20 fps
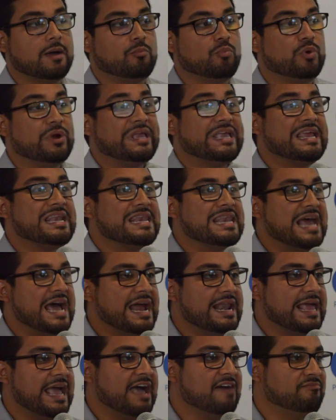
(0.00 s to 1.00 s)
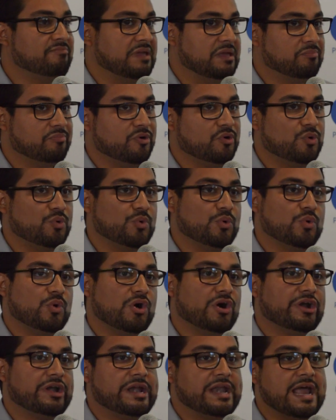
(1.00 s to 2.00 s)
We cannot have people who
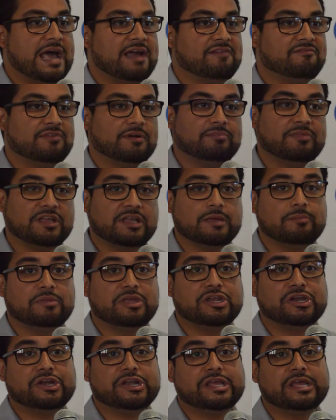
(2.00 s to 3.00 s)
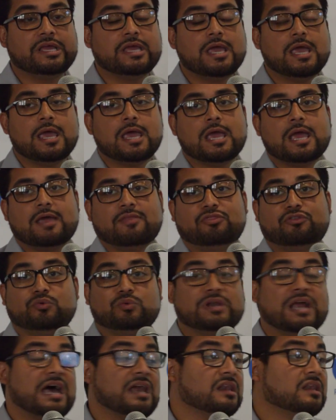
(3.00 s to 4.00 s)
are not from the community, do
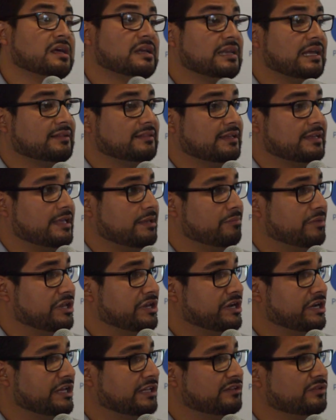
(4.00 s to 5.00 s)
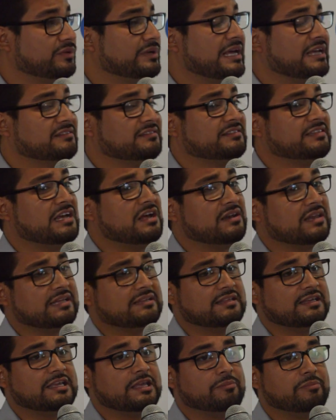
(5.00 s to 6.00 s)
not look like the community, do not sound
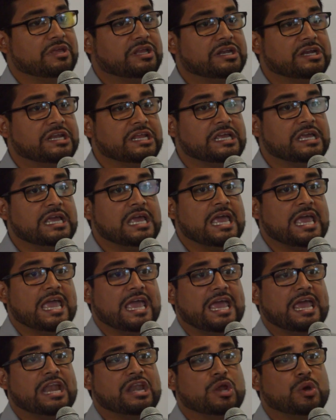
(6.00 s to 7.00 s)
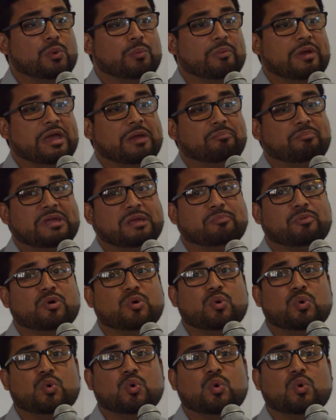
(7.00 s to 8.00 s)
like the community, and people
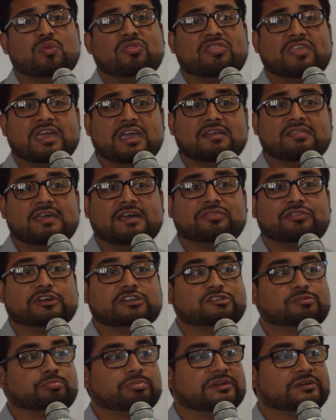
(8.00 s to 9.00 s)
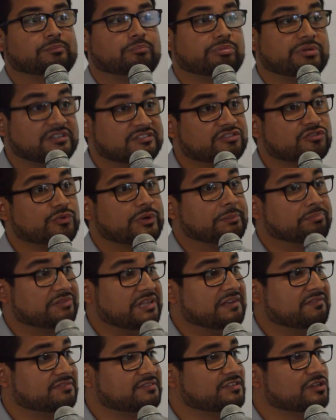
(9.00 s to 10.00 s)
who think that there's
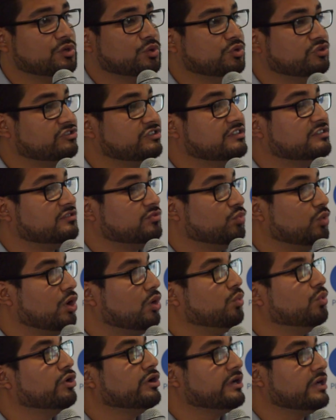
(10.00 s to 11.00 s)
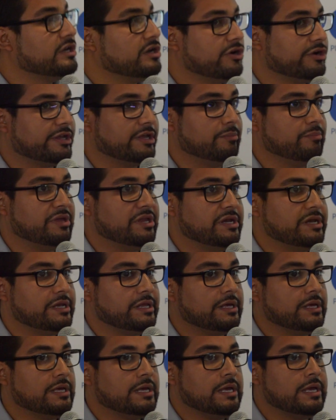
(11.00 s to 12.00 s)
prescriptive solutions will work in our
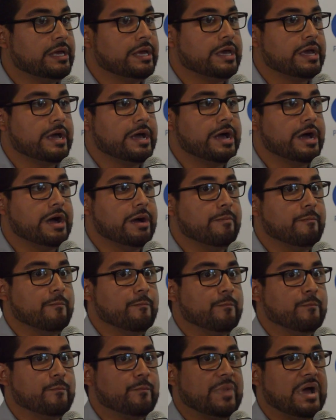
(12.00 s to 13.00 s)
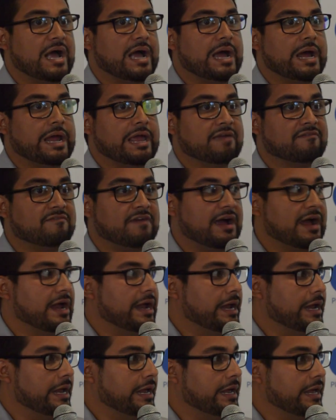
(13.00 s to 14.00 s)
community. If
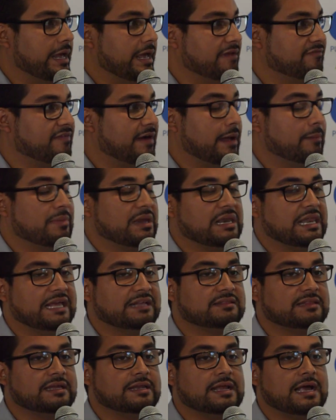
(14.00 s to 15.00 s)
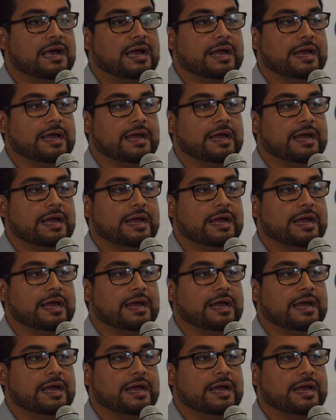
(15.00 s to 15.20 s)
I'm elected,